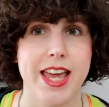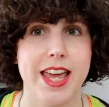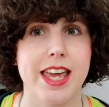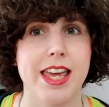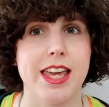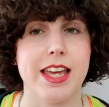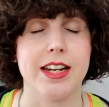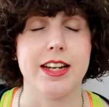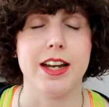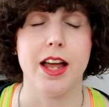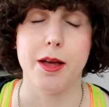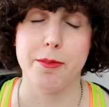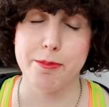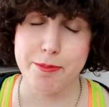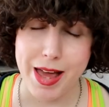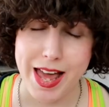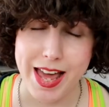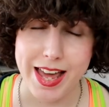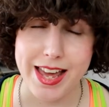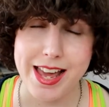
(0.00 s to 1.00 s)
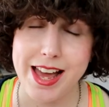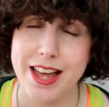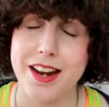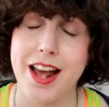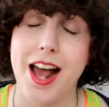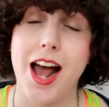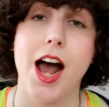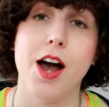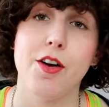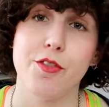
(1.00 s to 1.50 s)
in May, and
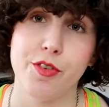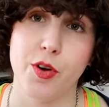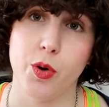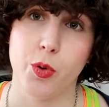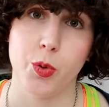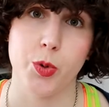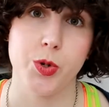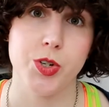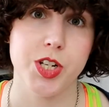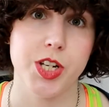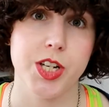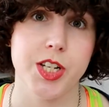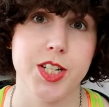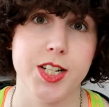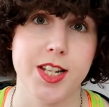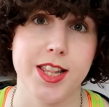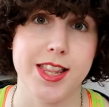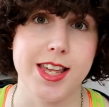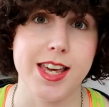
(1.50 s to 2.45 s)
I have ordered